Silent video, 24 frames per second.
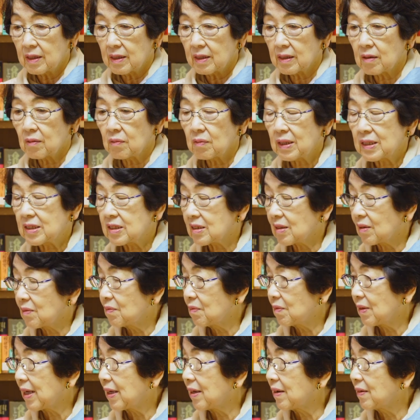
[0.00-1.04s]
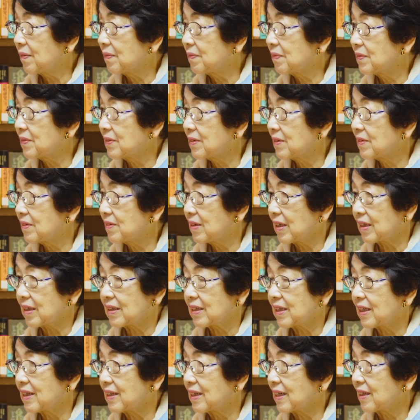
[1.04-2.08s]
the Western way of
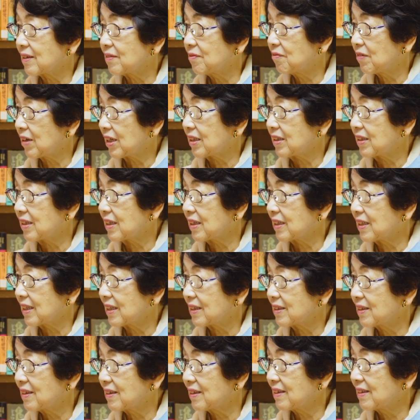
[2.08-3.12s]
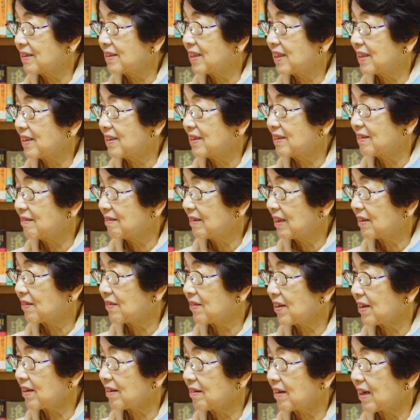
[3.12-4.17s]
thinking and writing
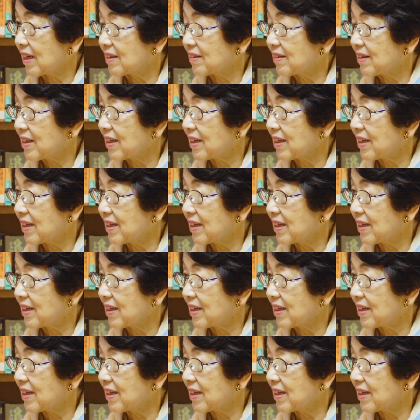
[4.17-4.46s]
and things like